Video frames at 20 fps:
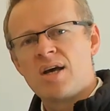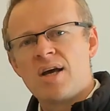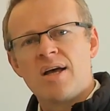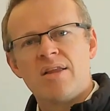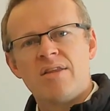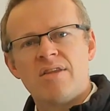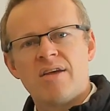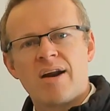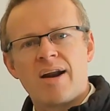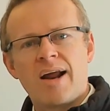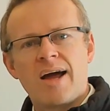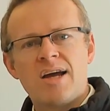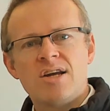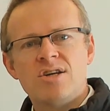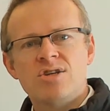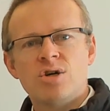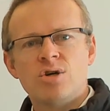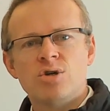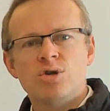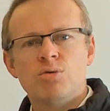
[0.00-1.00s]
The
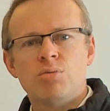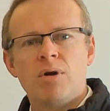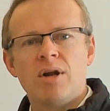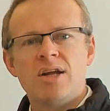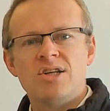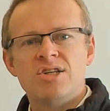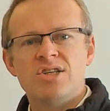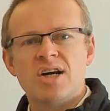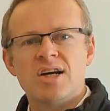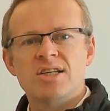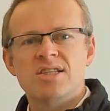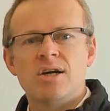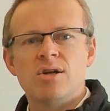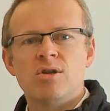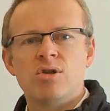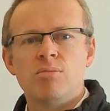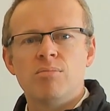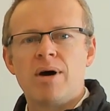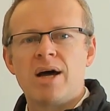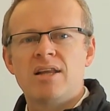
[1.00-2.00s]
ratios will adjust
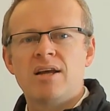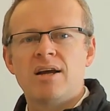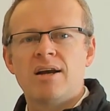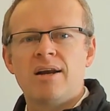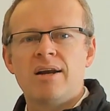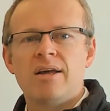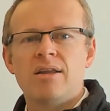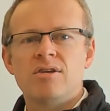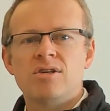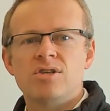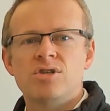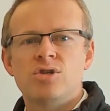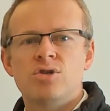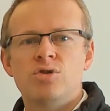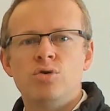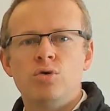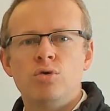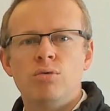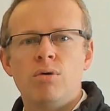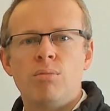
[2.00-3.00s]
automatically, and this
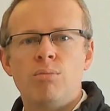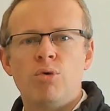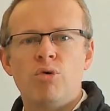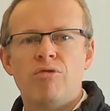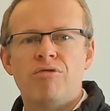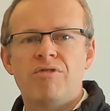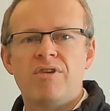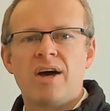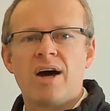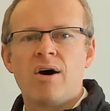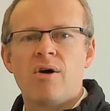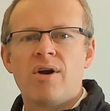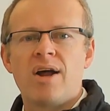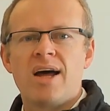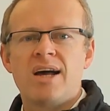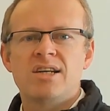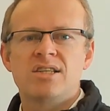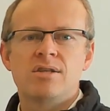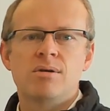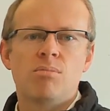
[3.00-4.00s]
tool will move down
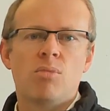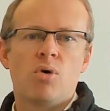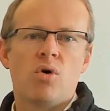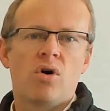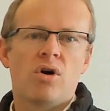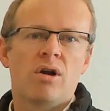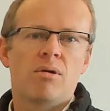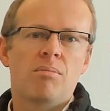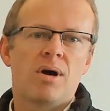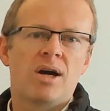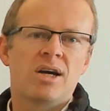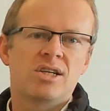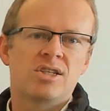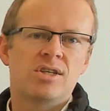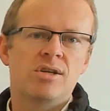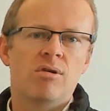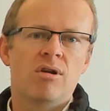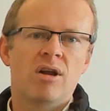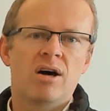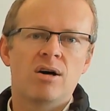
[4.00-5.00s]
as the market makes new
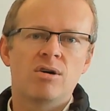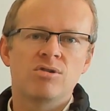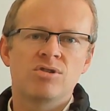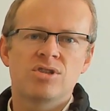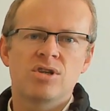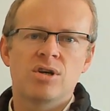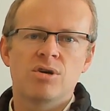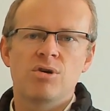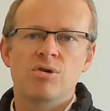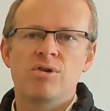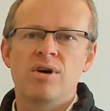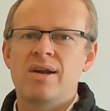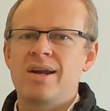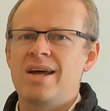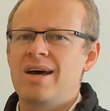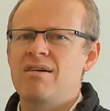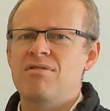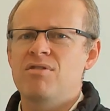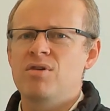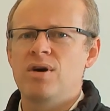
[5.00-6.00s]
lows. So you don't
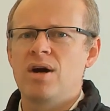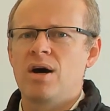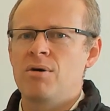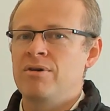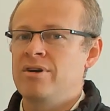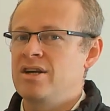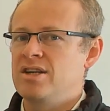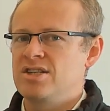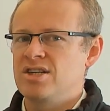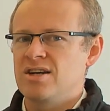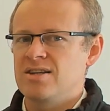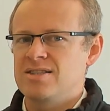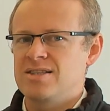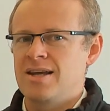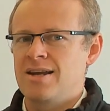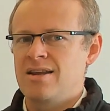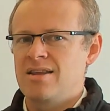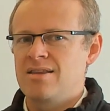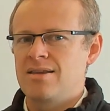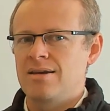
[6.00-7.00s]
have to go and adjust
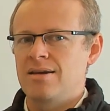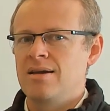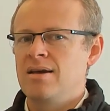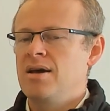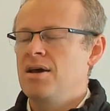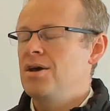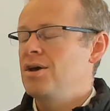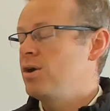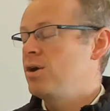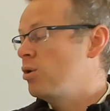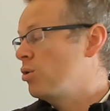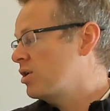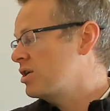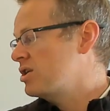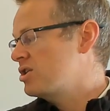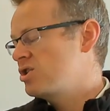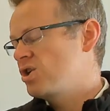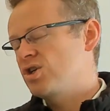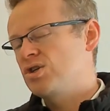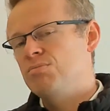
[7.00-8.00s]
anything. You can
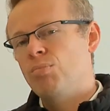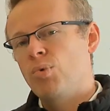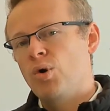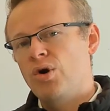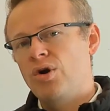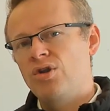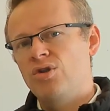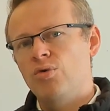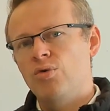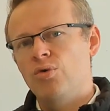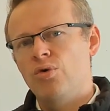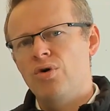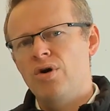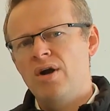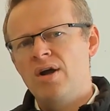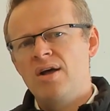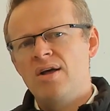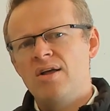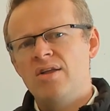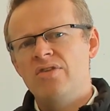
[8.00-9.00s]
just monitor
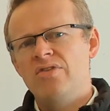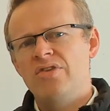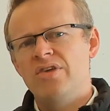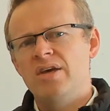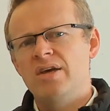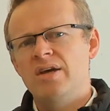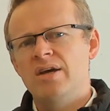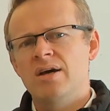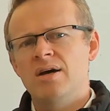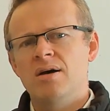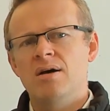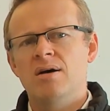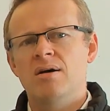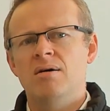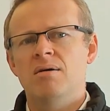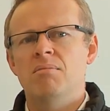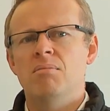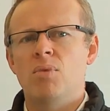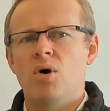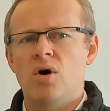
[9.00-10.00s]
the
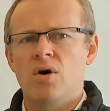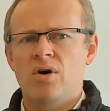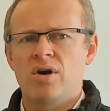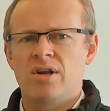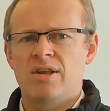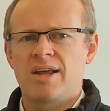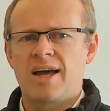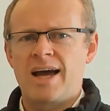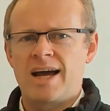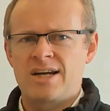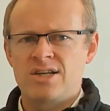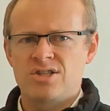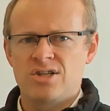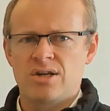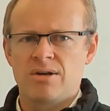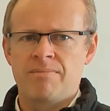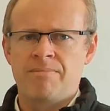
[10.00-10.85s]
market action.